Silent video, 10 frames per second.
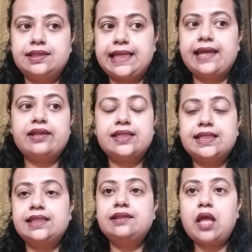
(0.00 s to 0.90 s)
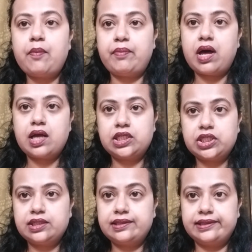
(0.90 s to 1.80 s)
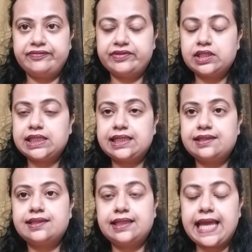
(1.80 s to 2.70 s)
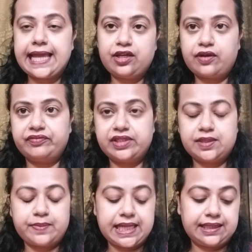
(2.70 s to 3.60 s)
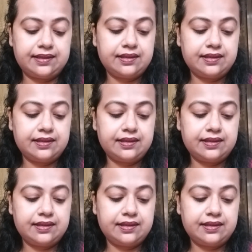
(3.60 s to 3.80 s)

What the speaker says: there till March 31st, that is end of this month.